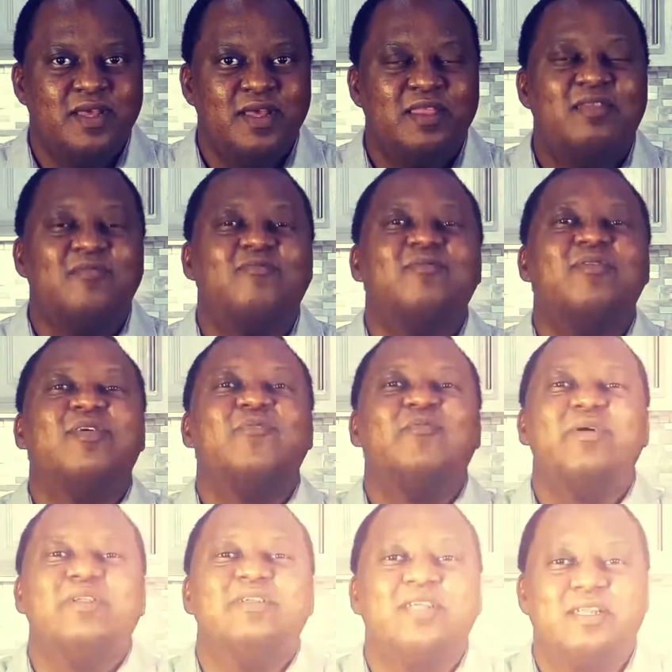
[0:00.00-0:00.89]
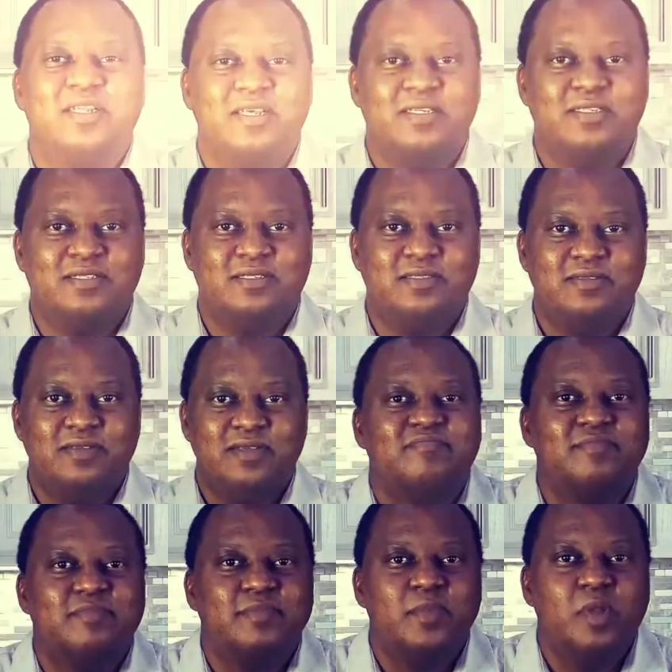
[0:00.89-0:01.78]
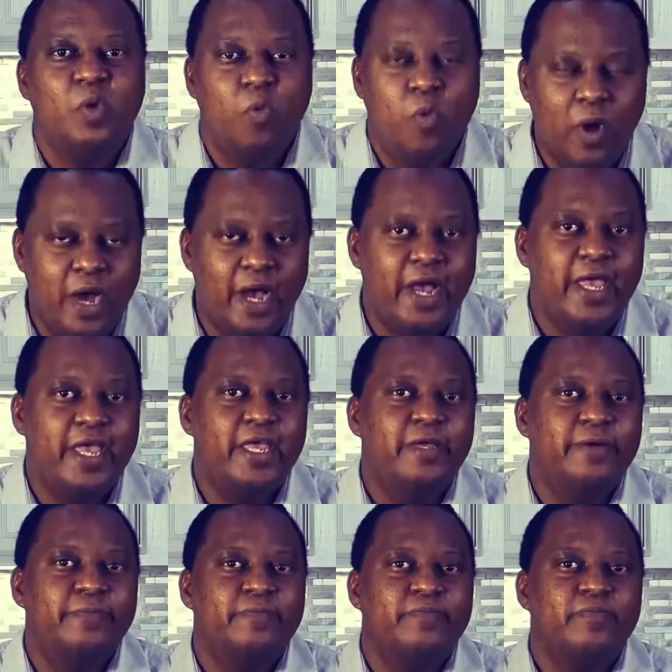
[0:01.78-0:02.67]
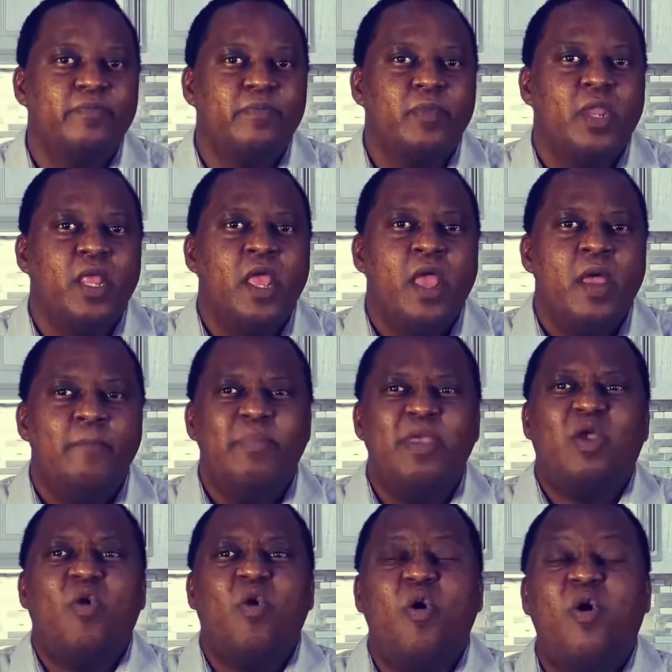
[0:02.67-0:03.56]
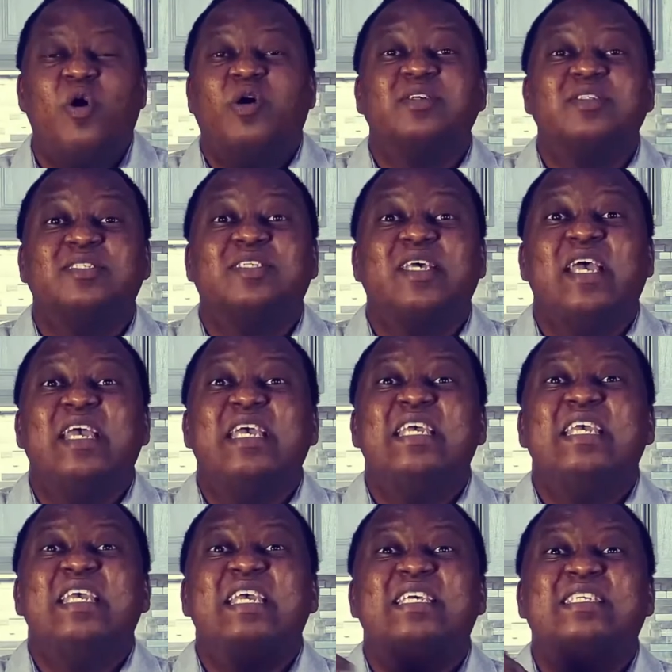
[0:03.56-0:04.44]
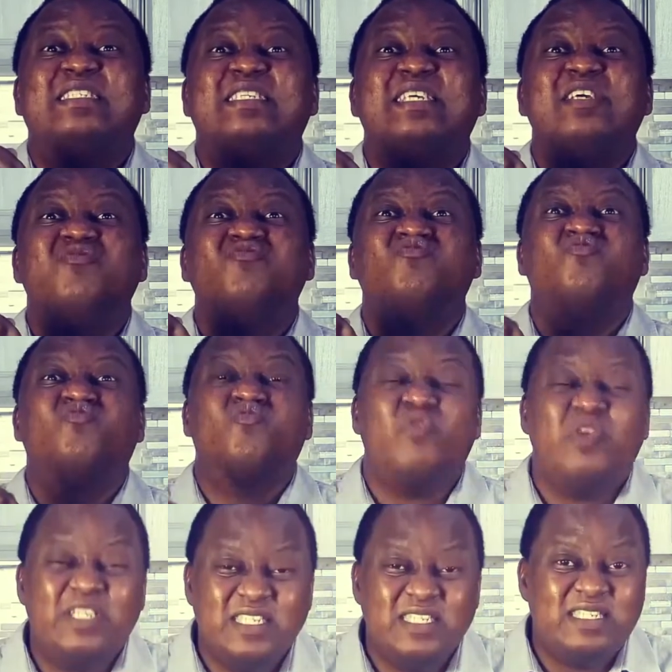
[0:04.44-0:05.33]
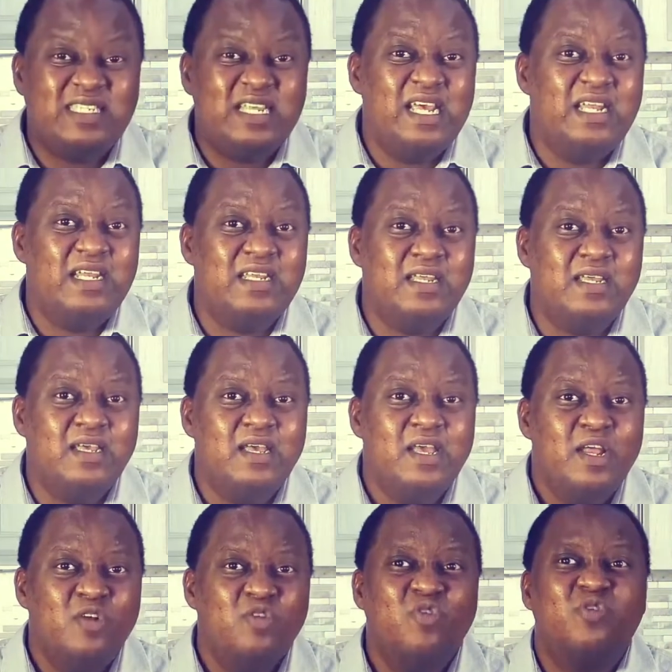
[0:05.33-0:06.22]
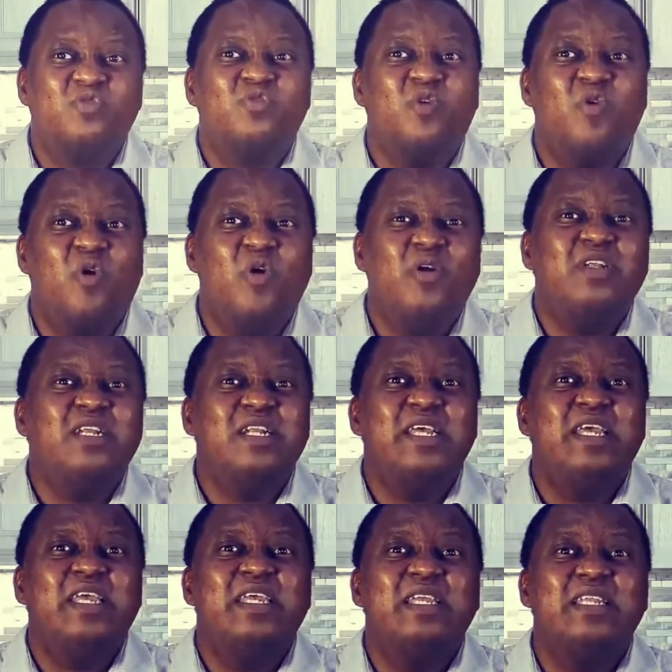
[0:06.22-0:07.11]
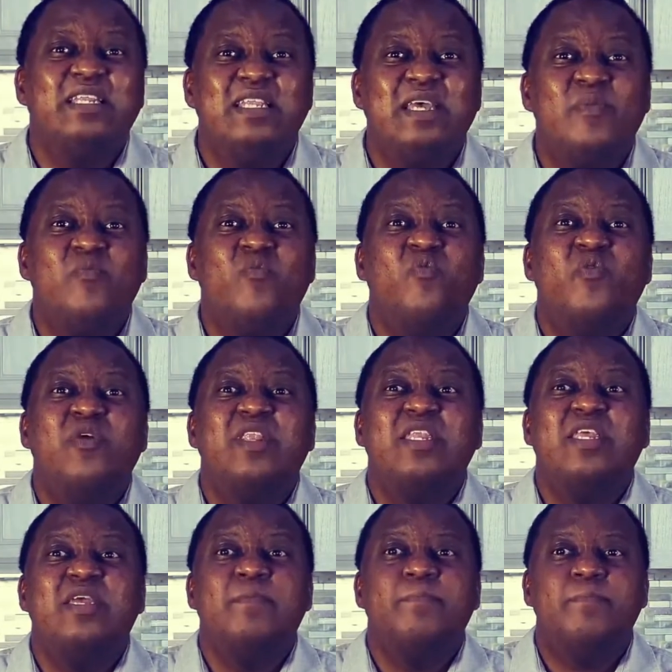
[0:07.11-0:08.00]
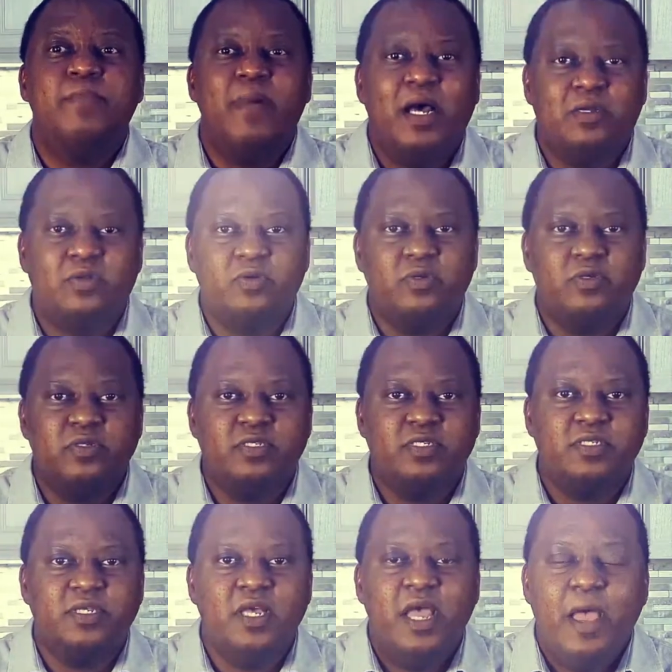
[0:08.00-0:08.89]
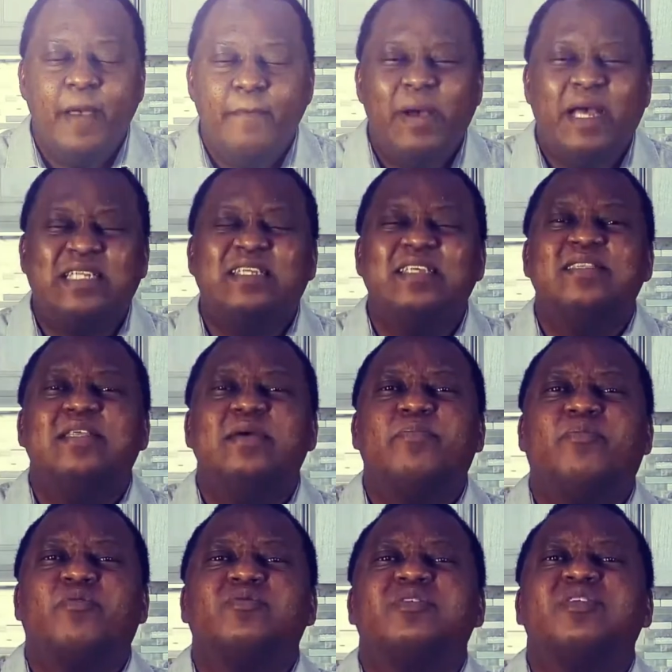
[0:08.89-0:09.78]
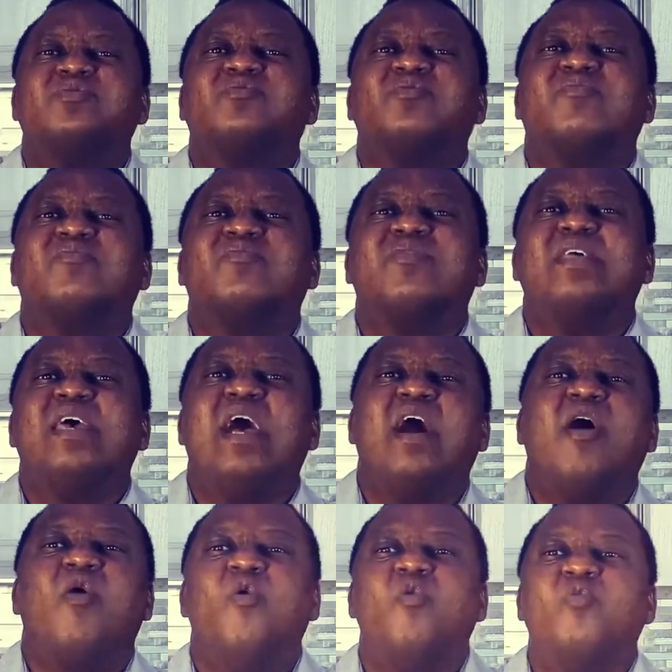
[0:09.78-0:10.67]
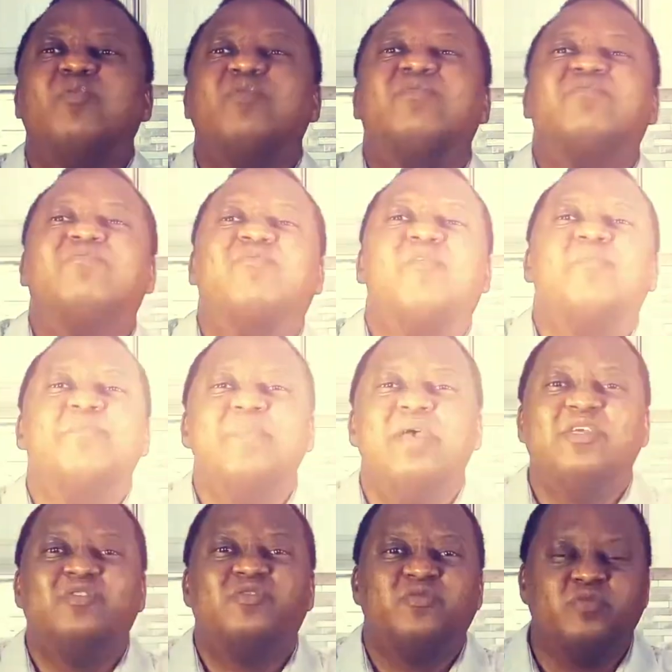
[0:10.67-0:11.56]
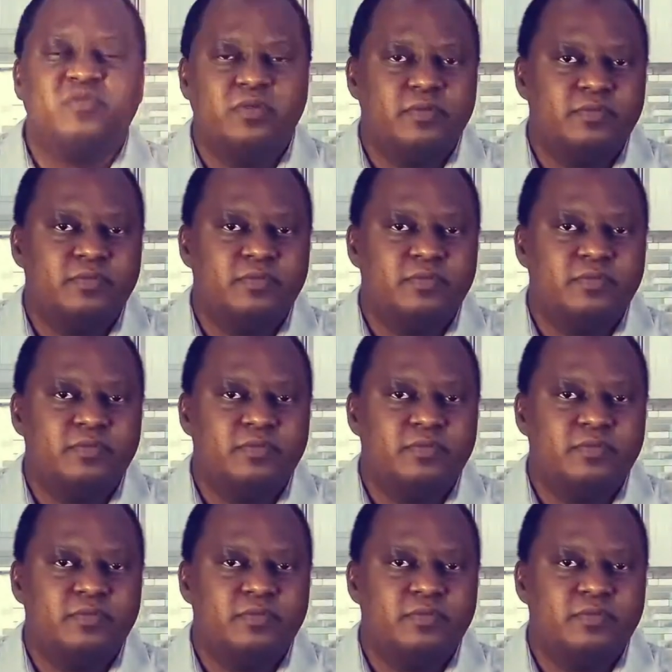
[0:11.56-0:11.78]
through the wilderness. Why? Because he is interested not only in them winning battles, but in the process of their own formation,